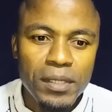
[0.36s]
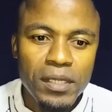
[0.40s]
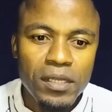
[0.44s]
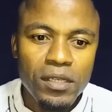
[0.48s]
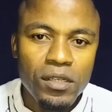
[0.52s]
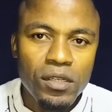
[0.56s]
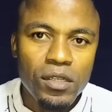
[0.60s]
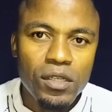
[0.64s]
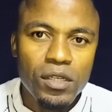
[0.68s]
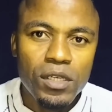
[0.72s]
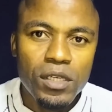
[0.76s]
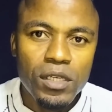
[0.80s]

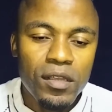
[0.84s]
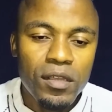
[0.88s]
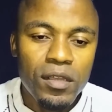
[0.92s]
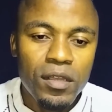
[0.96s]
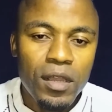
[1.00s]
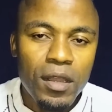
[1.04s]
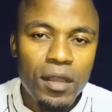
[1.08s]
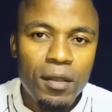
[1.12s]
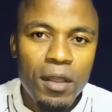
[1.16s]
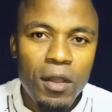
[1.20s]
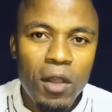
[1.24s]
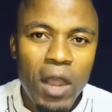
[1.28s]
been
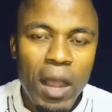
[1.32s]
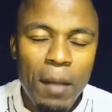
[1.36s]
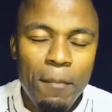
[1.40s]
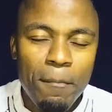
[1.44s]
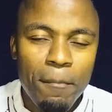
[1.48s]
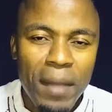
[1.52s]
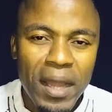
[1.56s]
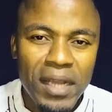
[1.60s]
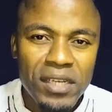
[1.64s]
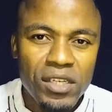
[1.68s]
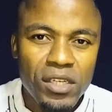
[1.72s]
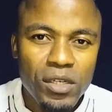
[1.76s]
the
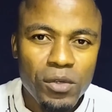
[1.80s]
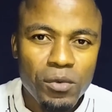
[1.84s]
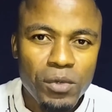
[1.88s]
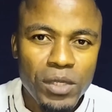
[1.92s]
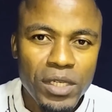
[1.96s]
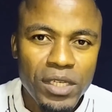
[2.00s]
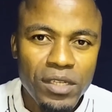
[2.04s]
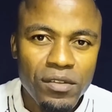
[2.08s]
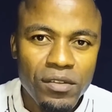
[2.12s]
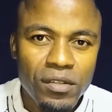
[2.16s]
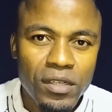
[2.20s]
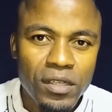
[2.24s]

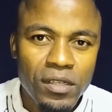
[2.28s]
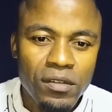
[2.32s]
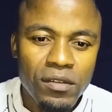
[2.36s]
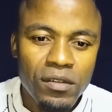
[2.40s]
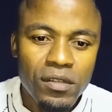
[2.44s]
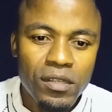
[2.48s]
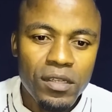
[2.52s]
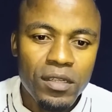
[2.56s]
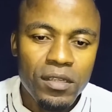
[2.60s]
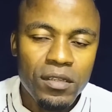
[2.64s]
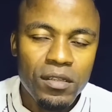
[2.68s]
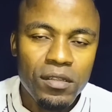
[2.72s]

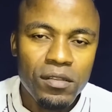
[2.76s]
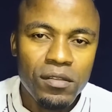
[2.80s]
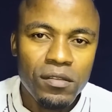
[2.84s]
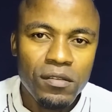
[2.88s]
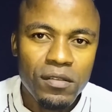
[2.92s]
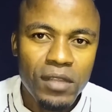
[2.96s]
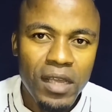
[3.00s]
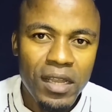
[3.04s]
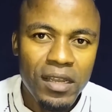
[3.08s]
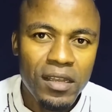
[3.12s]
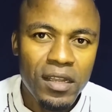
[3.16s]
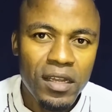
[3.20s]
much-awaited
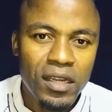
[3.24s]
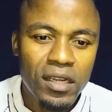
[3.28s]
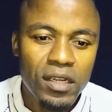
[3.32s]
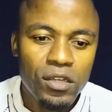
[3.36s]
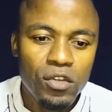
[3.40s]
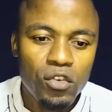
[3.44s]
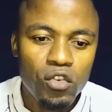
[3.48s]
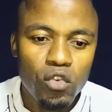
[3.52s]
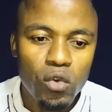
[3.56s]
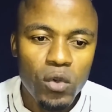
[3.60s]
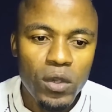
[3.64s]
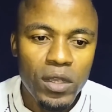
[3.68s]

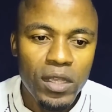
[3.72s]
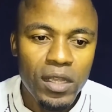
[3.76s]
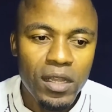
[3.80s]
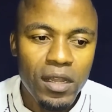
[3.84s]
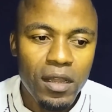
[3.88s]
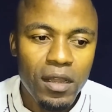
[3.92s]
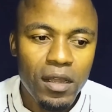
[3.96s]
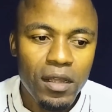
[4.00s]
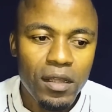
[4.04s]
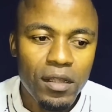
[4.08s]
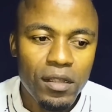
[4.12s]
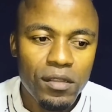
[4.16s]
SADC
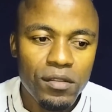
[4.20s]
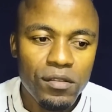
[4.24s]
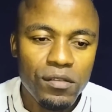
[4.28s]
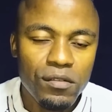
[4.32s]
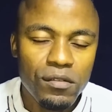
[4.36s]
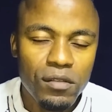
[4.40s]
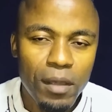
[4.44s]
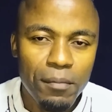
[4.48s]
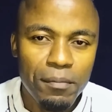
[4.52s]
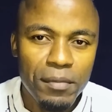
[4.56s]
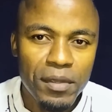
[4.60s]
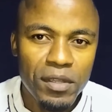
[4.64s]
Troika
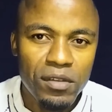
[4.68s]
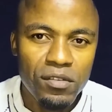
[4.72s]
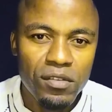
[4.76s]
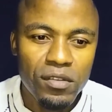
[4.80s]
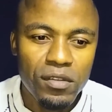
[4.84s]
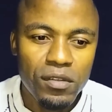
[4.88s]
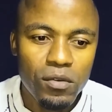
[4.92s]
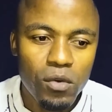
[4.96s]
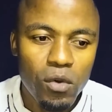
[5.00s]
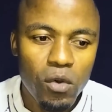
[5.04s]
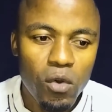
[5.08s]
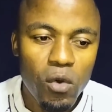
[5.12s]

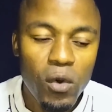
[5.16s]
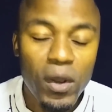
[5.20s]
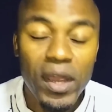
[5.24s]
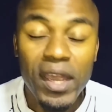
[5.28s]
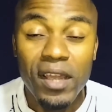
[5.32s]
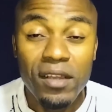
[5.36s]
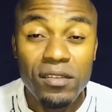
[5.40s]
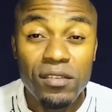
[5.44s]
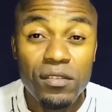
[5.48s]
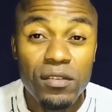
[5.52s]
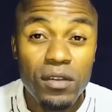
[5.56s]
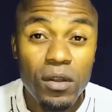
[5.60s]
summit,
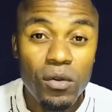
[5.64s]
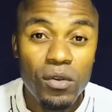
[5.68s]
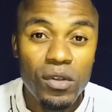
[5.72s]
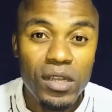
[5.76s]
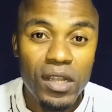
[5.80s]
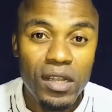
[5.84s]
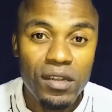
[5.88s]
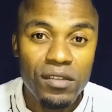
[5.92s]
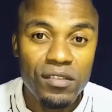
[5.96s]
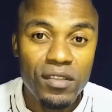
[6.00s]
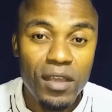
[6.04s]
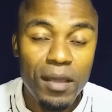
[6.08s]
or
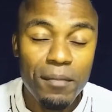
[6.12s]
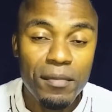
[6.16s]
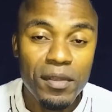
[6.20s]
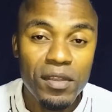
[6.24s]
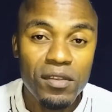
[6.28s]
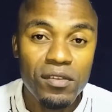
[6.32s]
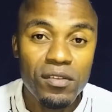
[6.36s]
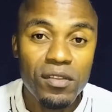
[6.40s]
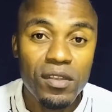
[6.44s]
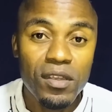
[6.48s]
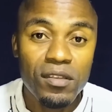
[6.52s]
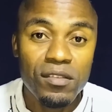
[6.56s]
extraordinary
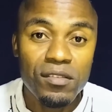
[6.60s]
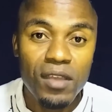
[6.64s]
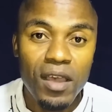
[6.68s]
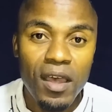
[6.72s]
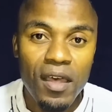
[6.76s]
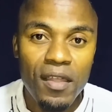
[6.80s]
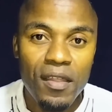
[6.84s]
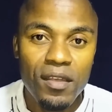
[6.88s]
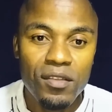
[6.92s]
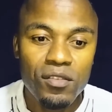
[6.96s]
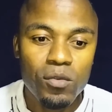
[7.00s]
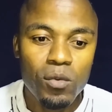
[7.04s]
summit as
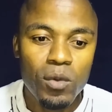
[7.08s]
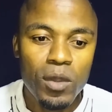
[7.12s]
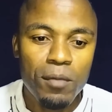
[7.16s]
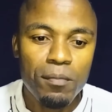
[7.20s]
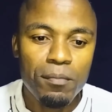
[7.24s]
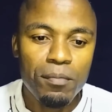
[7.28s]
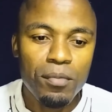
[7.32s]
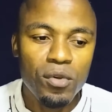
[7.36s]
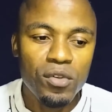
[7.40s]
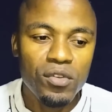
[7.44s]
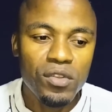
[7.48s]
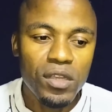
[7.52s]
others
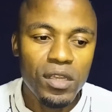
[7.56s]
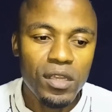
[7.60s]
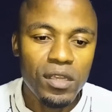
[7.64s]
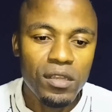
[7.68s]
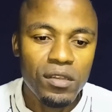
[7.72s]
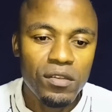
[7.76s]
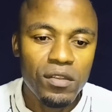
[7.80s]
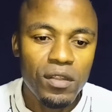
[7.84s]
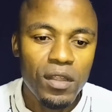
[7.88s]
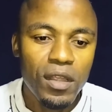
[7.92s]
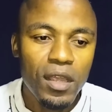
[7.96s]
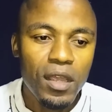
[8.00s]
were putting
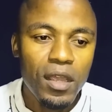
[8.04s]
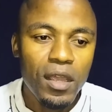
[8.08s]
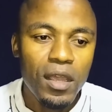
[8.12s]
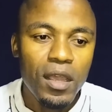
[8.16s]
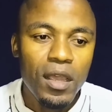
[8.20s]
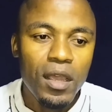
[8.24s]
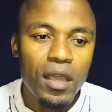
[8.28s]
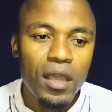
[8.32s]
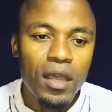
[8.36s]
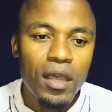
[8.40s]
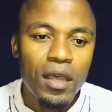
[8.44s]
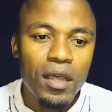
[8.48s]
it.
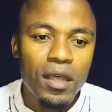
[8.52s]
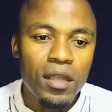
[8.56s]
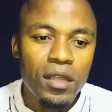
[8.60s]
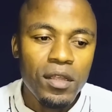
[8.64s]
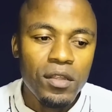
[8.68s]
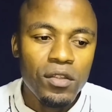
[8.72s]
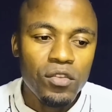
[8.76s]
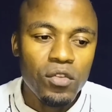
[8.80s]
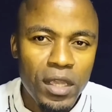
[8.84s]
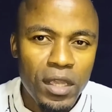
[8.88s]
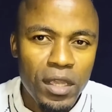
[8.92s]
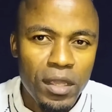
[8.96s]

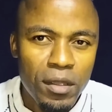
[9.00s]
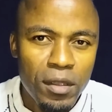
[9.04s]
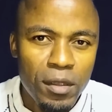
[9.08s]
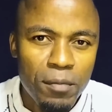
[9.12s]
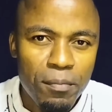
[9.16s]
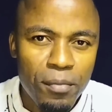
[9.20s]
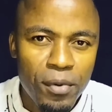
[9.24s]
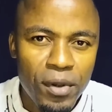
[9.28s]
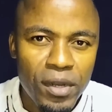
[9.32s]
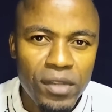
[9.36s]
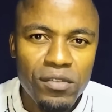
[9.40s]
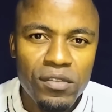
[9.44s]

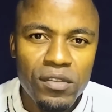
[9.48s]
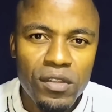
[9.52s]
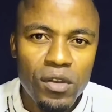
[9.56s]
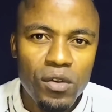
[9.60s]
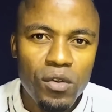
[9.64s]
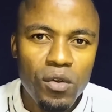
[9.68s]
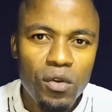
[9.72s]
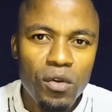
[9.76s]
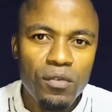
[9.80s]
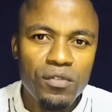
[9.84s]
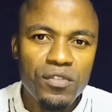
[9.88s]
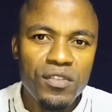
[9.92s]
The
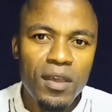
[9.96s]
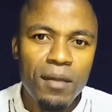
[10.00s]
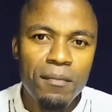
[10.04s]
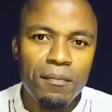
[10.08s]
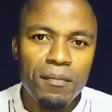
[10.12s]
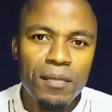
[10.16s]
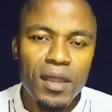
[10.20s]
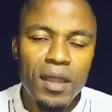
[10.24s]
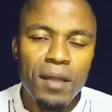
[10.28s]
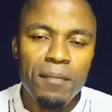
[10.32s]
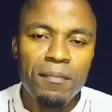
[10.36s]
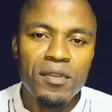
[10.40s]
president of
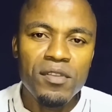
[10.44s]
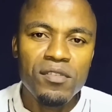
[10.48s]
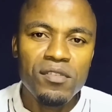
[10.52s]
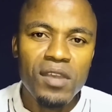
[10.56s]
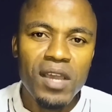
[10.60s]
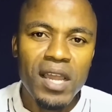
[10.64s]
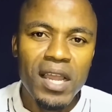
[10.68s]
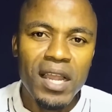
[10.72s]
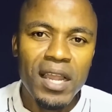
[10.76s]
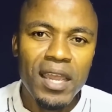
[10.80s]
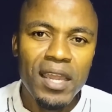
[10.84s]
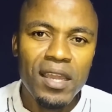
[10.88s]
Zambia,
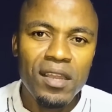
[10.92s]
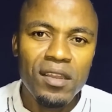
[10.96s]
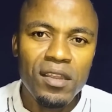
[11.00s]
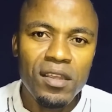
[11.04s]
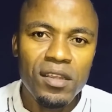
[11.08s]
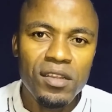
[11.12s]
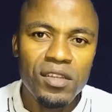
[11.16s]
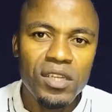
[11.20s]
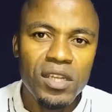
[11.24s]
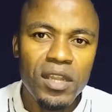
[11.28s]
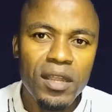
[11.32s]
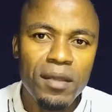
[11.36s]
Mr.
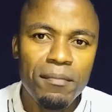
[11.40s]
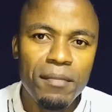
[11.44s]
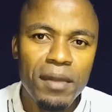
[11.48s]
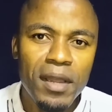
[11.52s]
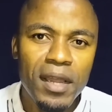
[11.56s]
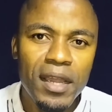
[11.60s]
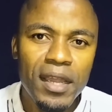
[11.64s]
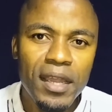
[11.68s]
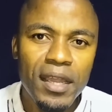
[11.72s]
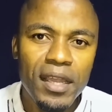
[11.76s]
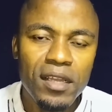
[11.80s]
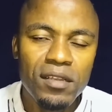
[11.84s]
Hakainde
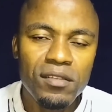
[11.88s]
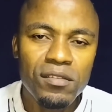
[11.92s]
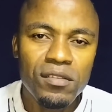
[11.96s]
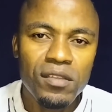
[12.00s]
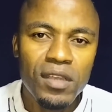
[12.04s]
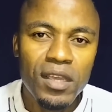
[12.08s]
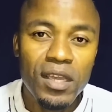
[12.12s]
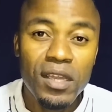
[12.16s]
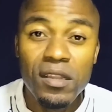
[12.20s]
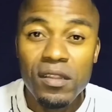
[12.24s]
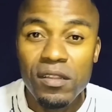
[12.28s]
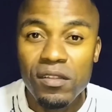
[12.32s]
Hichilema,
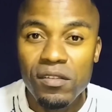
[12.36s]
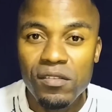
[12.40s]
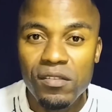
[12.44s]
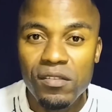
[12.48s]
has had